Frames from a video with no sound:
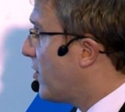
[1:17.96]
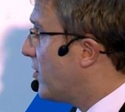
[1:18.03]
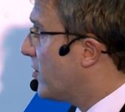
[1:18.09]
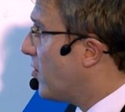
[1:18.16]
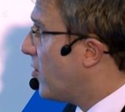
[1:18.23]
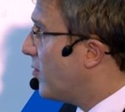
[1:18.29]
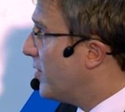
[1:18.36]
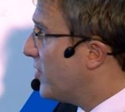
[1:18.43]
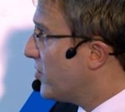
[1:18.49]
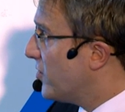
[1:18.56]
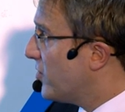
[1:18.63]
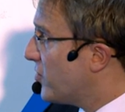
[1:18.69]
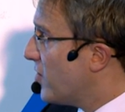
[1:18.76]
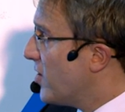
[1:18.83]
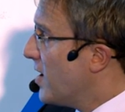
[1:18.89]
our core
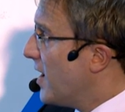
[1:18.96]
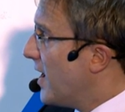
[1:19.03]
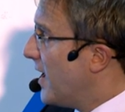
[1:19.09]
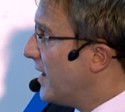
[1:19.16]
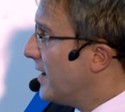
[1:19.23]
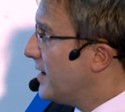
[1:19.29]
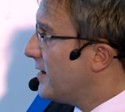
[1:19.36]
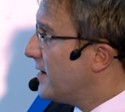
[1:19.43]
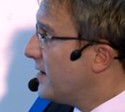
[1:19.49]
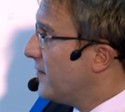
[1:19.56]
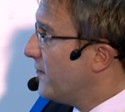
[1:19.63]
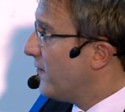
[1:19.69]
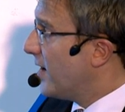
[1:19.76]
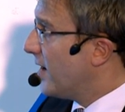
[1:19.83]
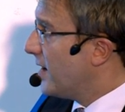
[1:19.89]
business. And
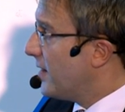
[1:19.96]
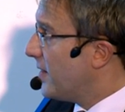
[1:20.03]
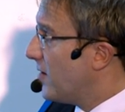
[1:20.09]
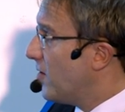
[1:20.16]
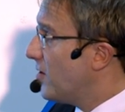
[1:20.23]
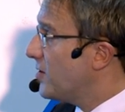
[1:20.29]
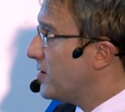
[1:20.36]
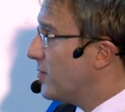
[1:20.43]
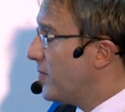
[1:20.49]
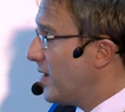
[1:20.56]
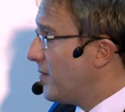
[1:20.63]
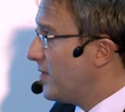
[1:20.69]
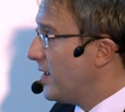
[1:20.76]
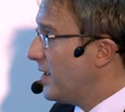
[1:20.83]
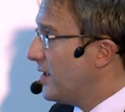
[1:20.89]
finally, the collagen
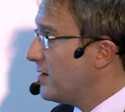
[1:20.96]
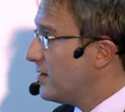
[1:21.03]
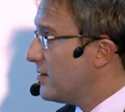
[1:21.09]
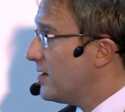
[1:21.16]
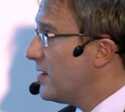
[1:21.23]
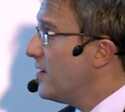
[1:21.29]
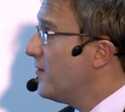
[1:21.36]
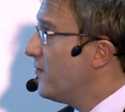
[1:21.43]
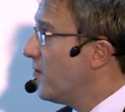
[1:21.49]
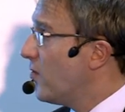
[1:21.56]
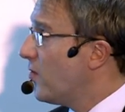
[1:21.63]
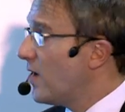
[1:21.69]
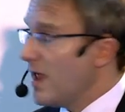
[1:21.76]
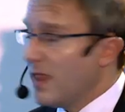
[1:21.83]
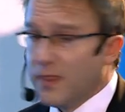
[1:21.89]
peptides
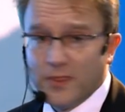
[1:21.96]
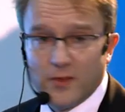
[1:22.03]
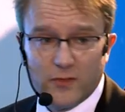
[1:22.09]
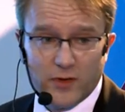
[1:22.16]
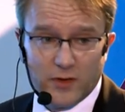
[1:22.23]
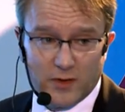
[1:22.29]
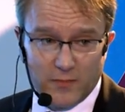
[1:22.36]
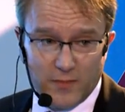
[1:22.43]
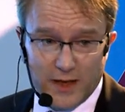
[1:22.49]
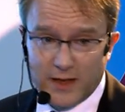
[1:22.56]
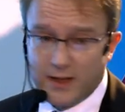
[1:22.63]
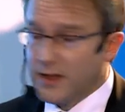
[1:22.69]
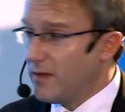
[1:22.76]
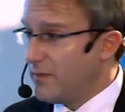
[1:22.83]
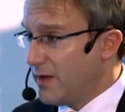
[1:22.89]
for health, nutrition,
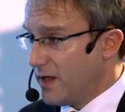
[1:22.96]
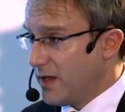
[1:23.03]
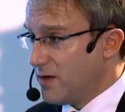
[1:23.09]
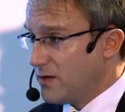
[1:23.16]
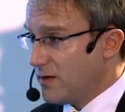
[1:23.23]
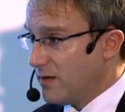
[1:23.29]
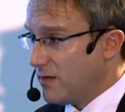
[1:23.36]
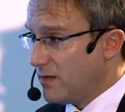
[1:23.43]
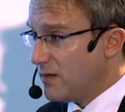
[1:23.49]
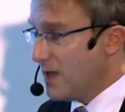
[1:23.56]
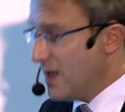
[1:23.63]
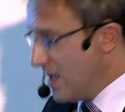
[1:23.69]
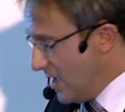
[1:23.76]
medical applications.